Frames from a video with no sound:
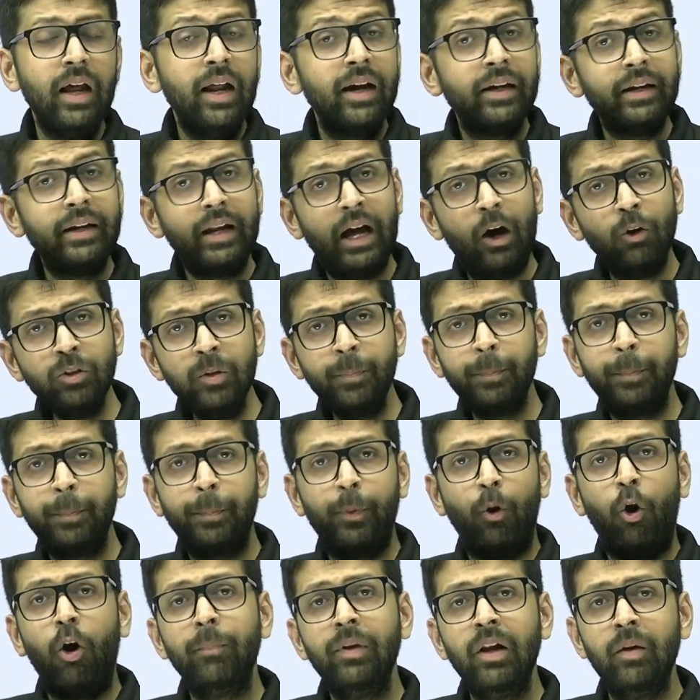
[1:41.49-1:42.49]
Now the
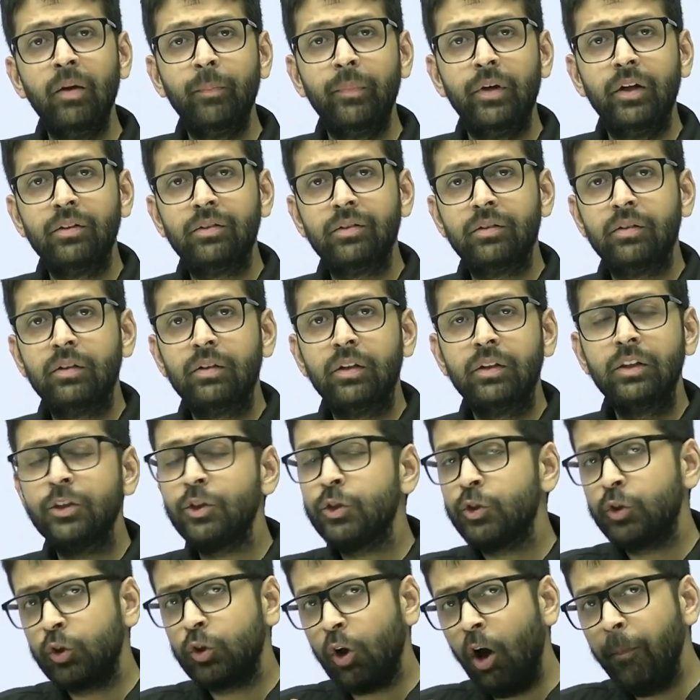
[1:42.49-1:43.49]
problem is the
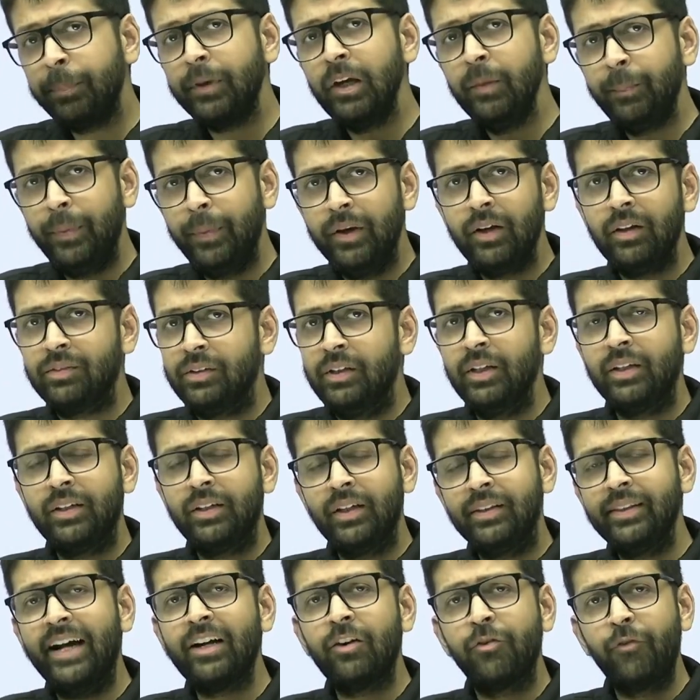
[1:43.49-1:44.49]
shopkeeper is
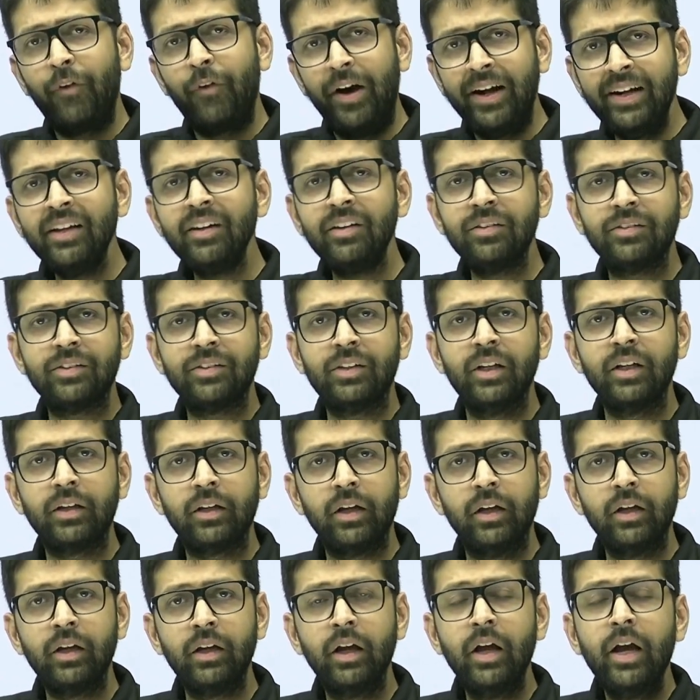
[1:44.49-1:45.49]
thinking that vendor is
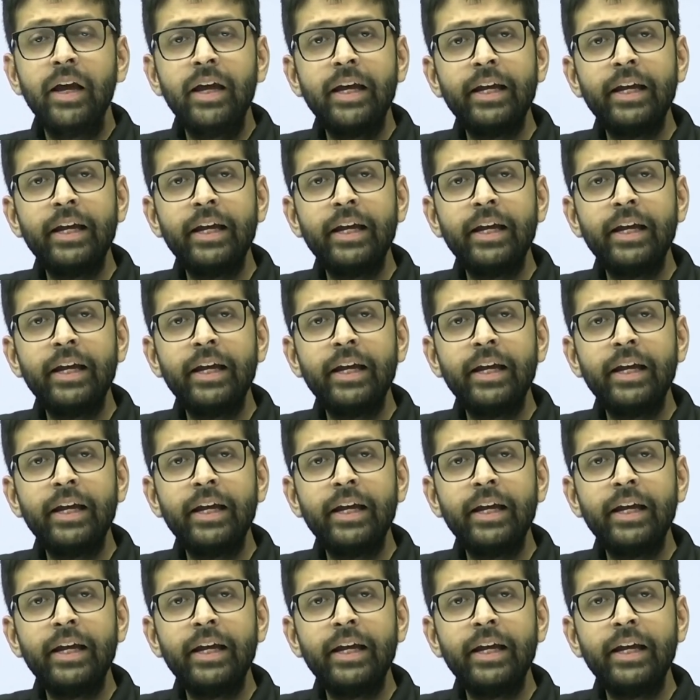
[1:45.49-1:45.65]
thinking